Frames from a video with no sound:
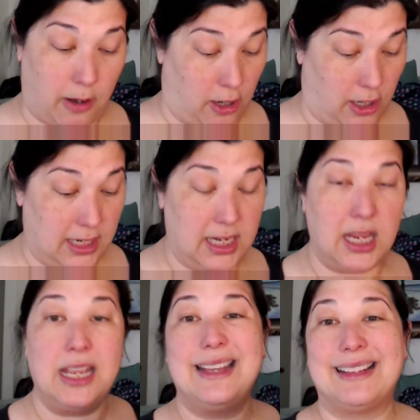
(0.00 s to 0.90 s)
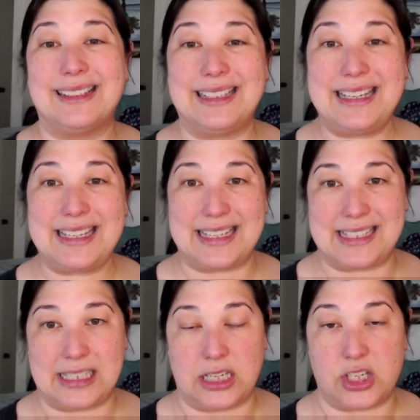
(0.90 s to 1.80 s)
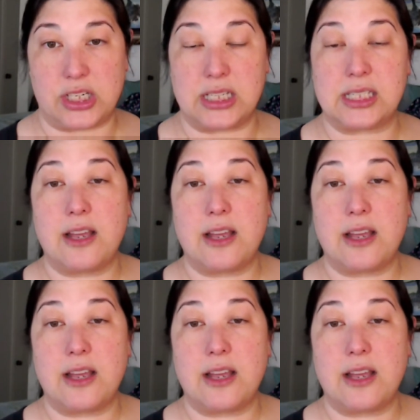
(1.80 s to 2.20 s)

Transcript: on Lindy Stitch's